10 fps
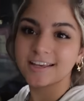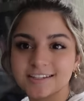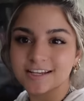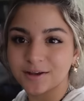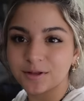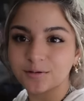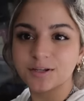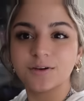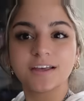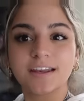and today I'm going to be
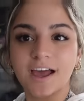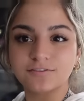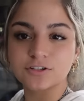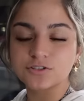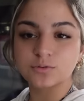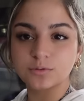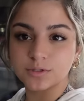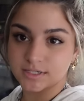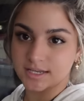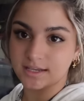doing an after school
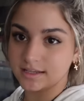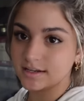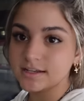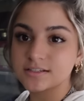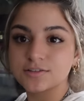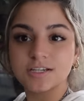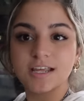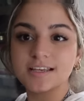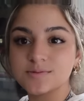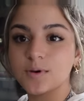routine. So
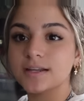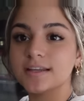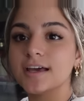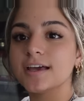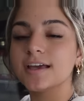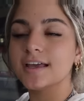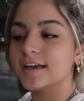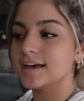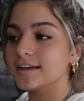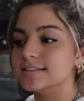today is Monday,
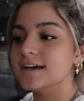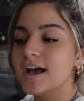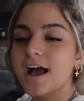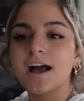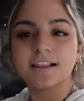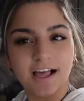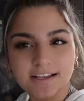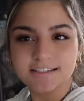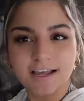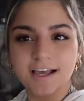and
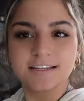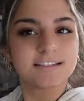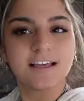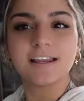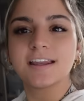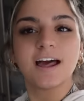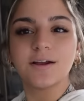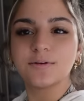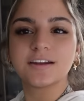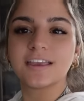last night I decided
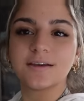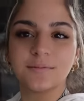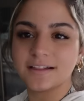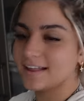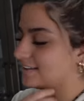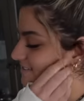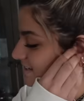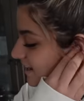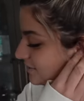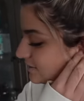I want to get my life
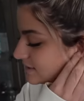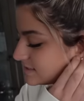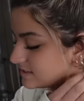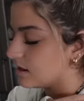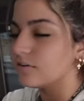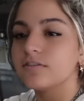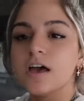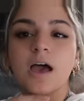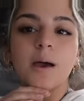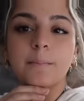together and stuff.
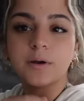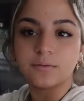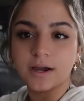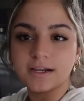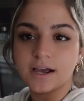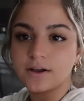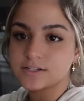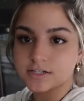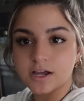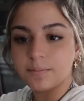But right now I
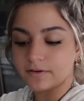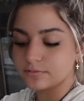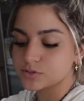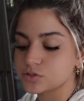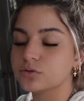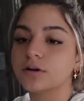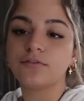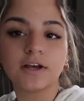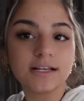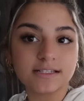just got back from school.
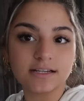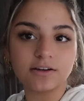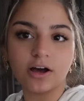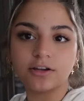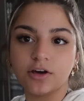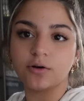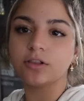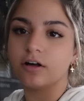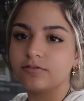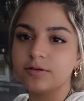If you guys did not know, a
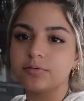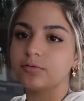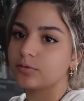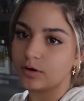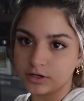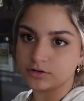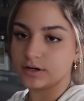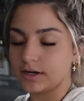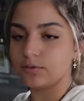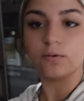lot of people were
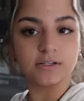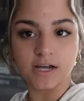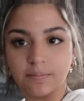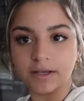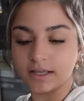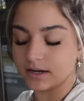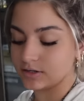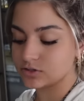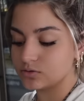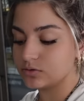wondering what time I get out
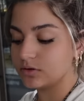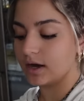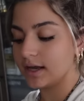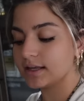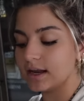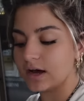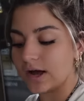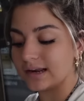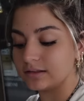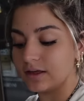of school. I get out
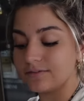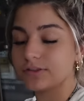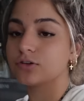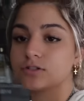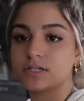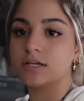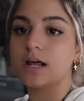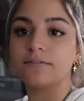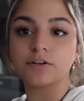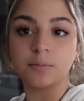at 11:13
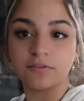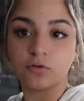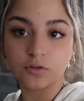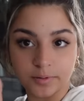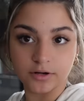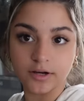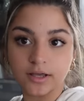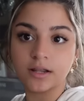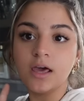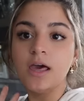after my fourth
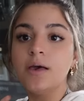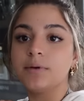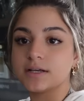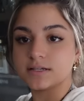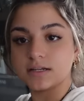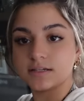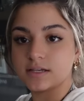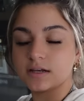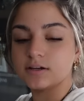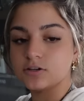period because I
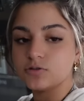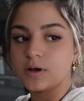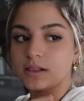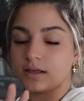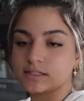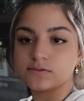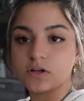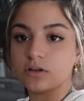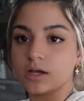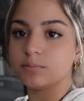decided to do my electives
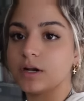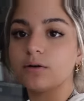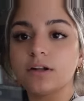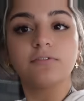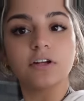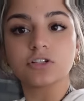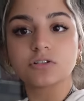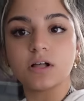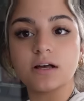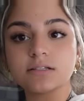online, but I already finished those
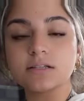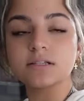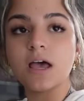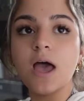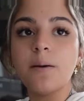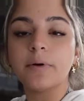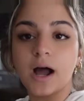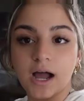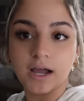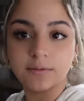classes. But
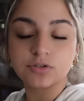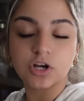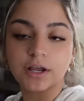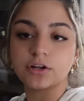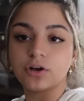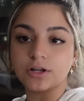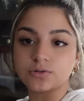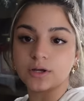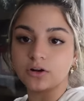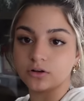I'm trying to
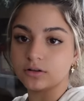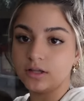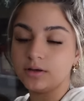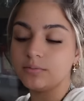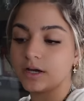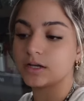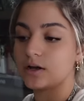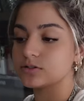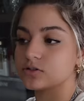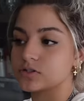graduate early. My
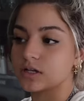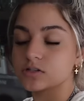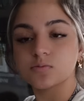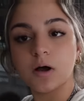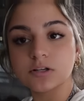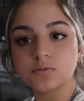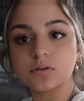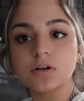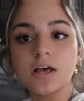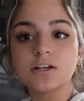counselor said it's
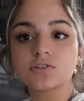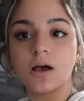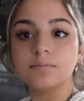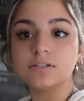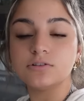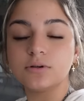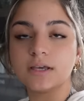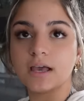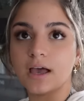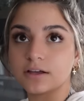possible, so I'm
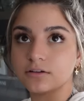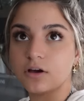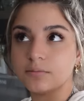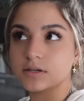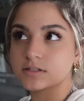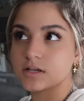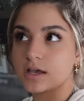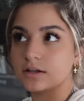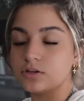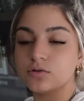doing economics
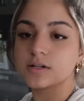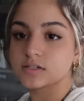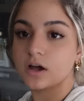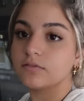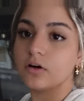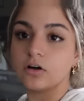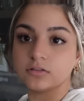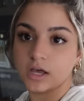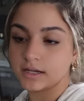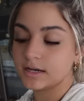and US Gov
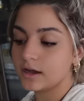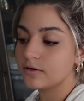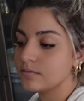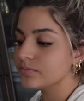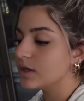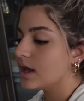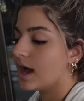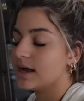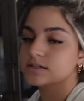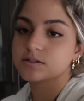online now
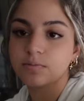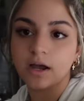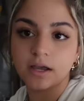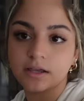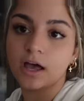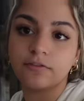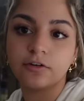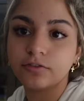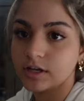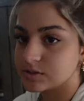as my
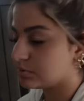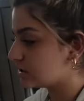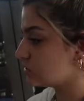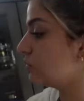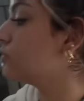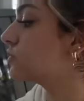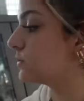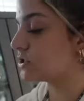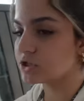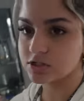FLVS placeholders,
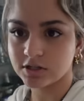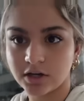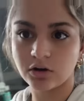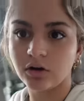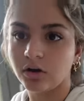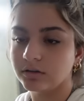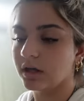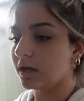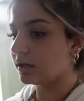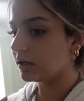which is just like our
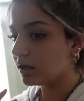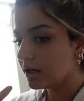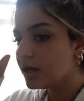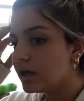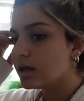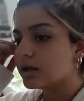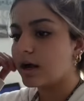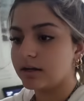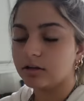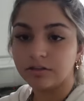online
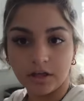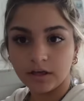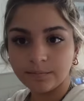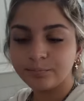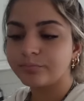kind of thing.